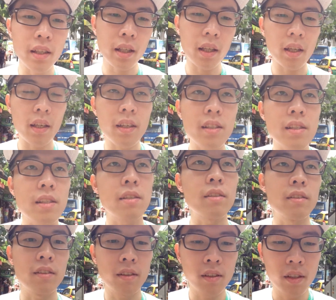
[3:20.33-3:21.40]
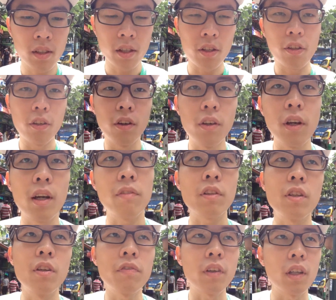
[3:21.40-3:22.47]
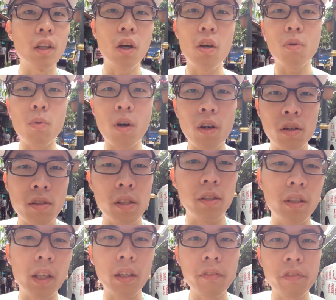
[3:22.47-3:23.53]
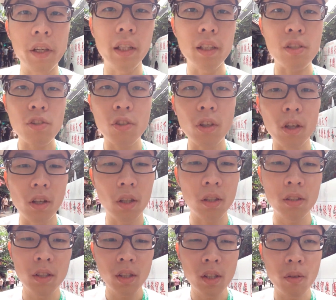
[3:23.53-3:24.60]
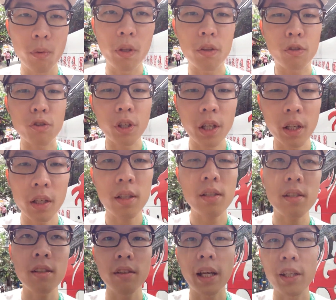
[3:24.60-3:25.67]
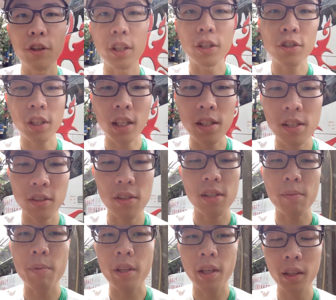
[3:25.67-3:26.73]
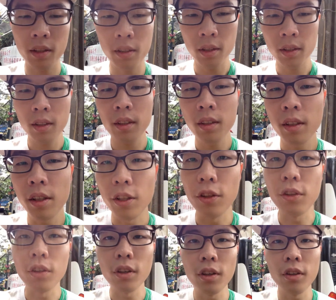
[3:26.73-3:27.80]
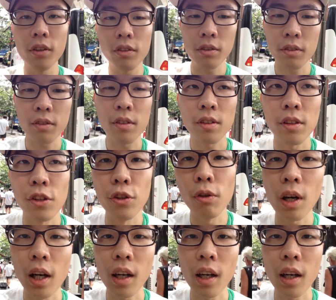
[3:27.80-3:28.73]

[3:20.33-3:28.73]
in case you have to go for long walks and you can't find a store with drinks that you can trust or something you know you